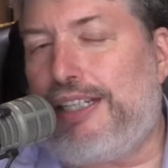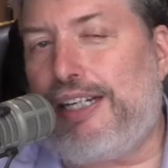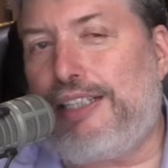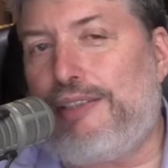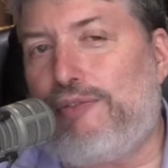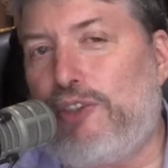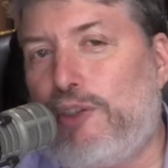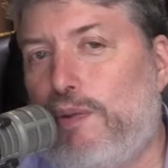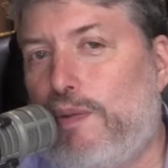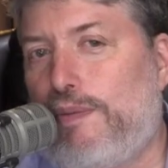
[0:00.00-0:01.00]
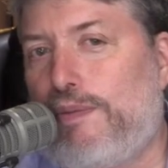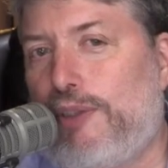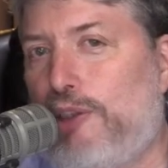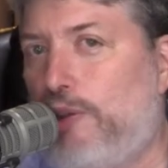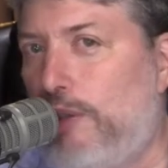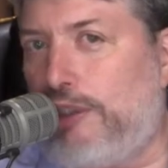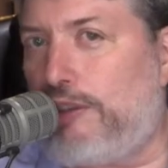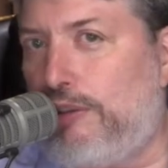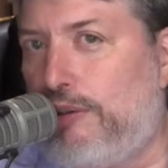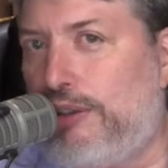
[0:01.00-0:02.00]
And if you saw it
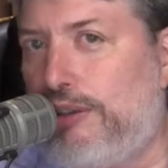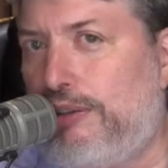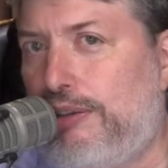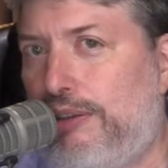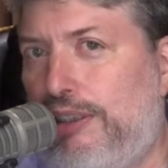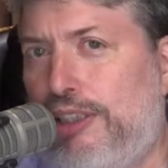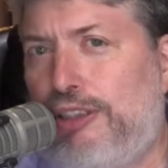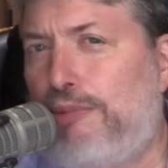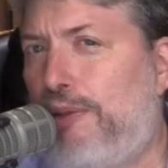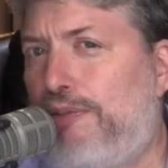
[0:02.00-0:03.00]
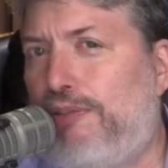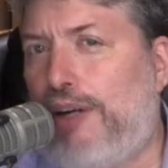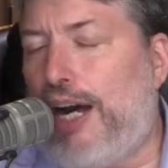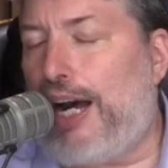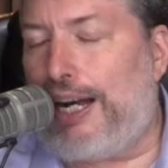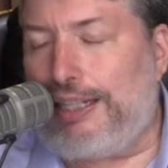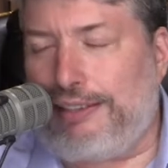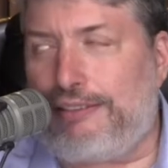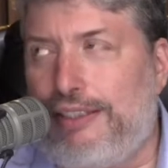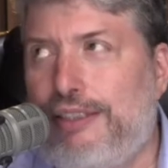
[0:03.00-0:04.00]
slaughtered, you'd be, I
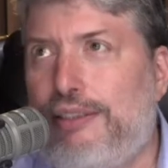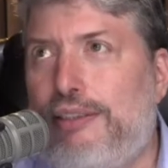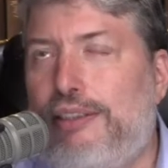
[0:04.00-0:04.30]
think,